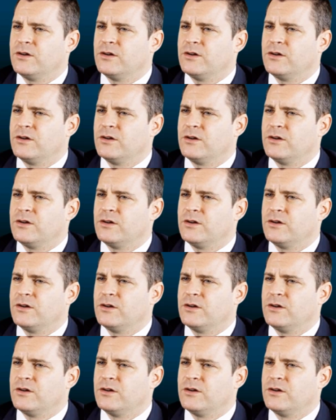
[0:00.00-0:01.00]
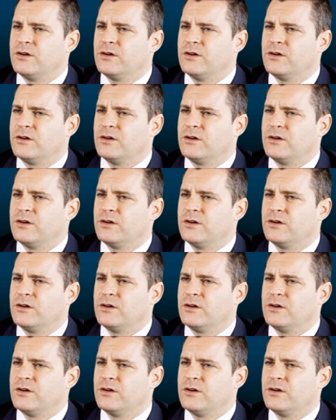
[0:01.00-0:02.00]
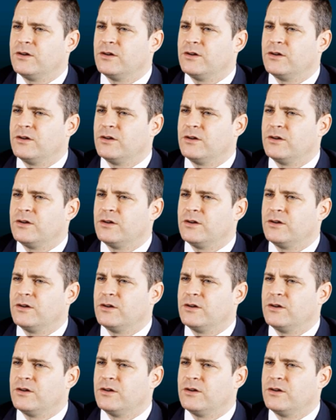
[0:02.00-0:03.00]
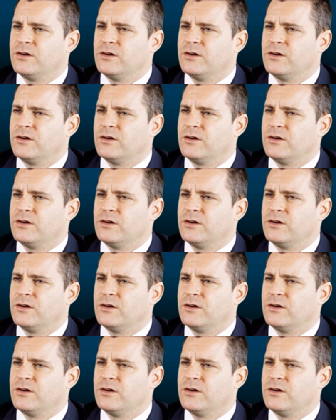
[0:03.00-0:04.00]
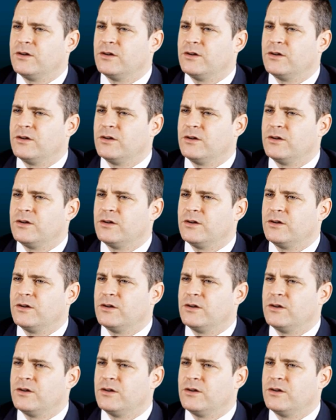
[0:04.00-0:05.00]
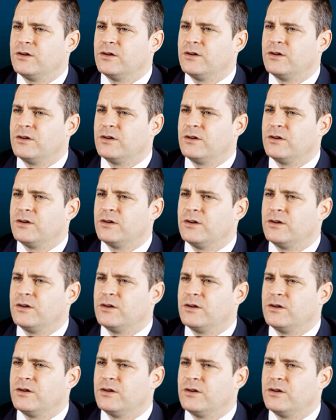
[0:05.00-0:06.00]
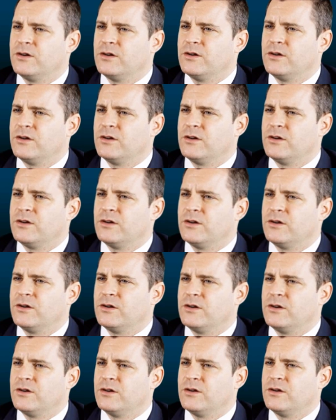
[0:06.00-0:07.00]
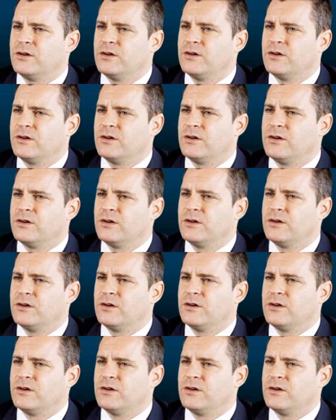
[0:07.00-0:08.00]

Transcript: (no lip movement)